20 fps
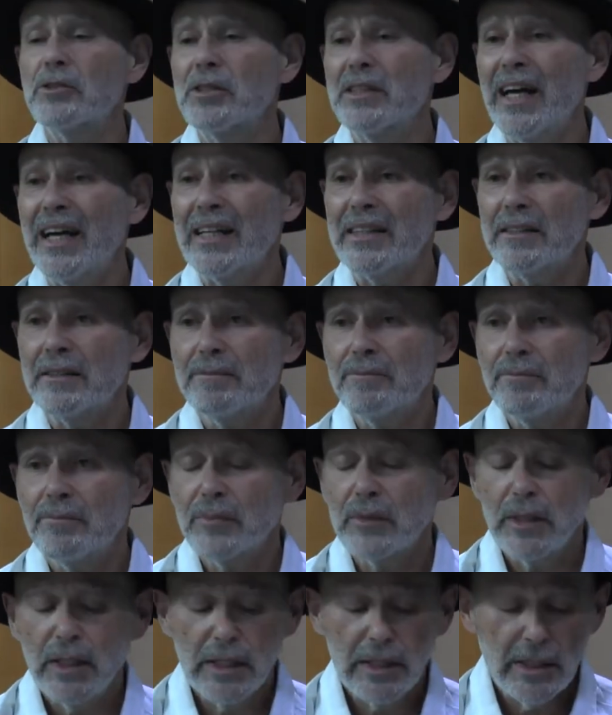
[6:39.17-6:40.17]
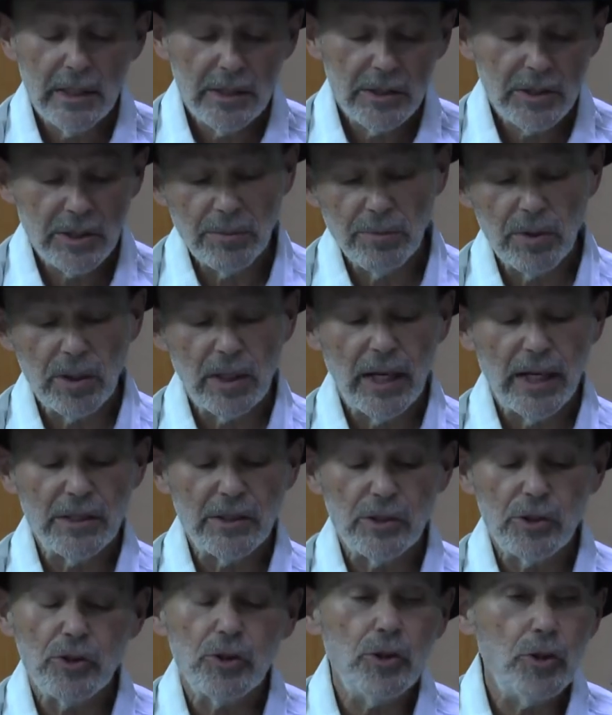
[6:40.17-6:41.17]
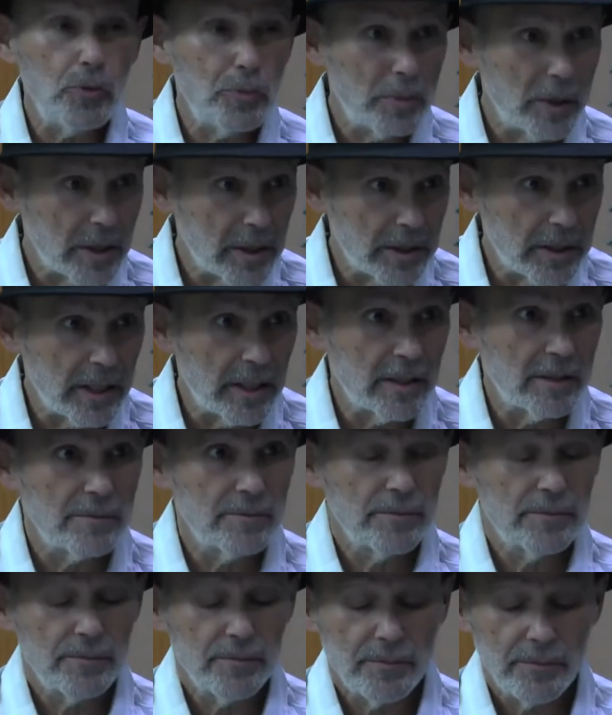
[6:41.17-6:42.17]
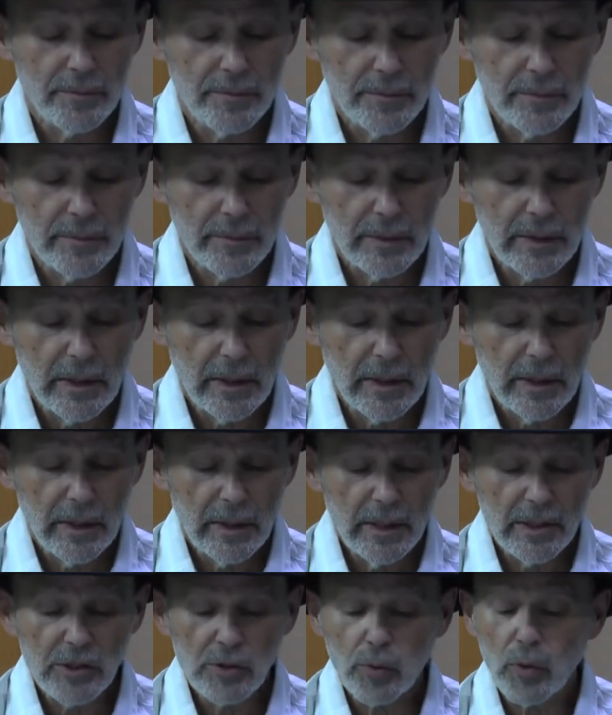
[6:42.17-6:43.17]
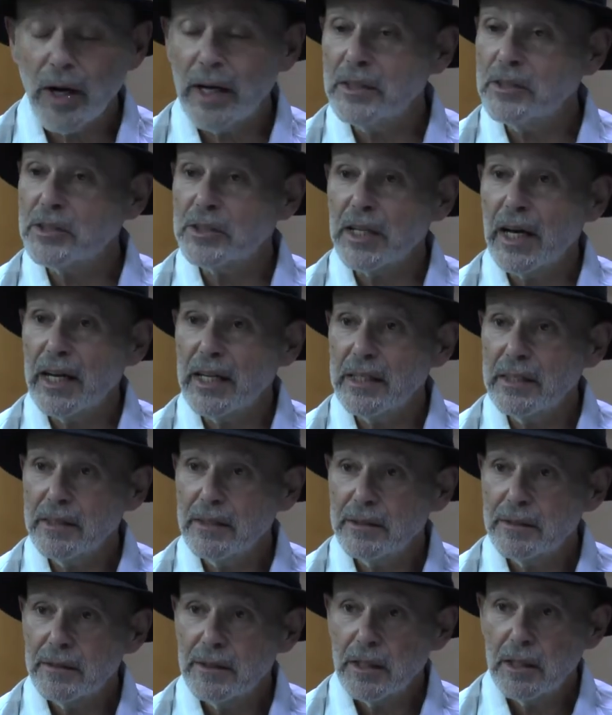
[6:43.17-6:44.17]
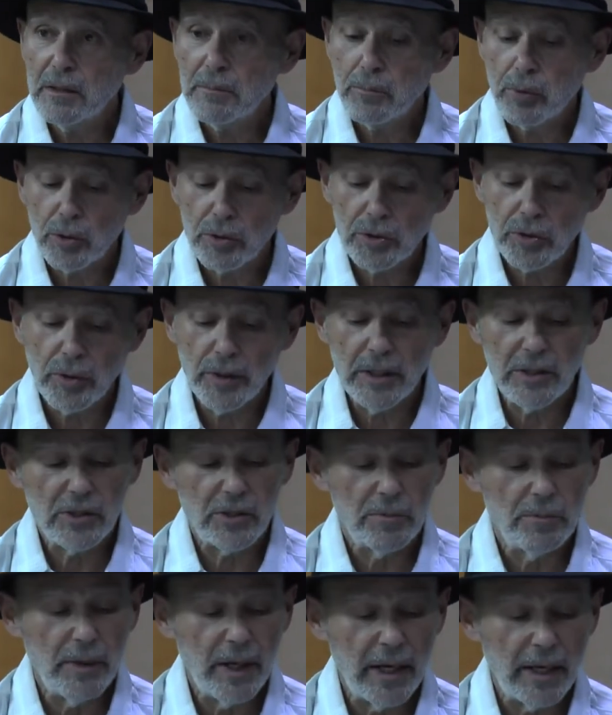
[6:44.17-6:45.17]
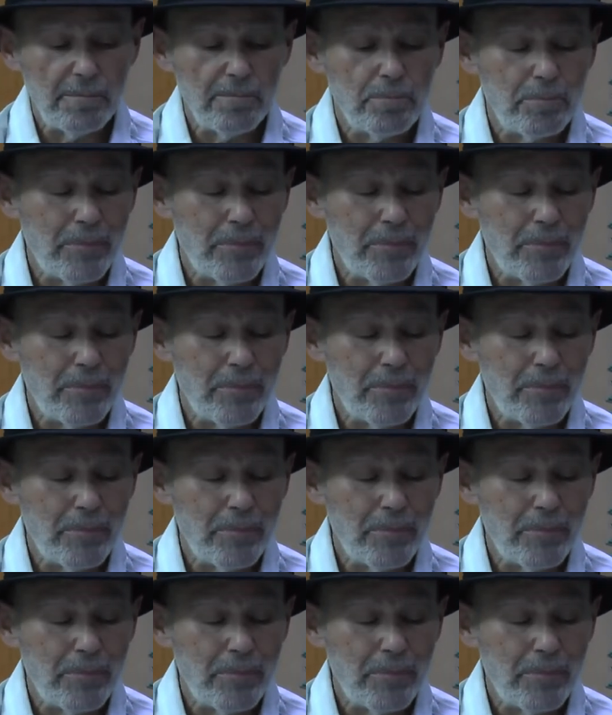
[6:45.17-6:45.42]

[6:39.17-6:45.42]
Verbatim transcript: Tet symbolizes humility. Its right side portrays a man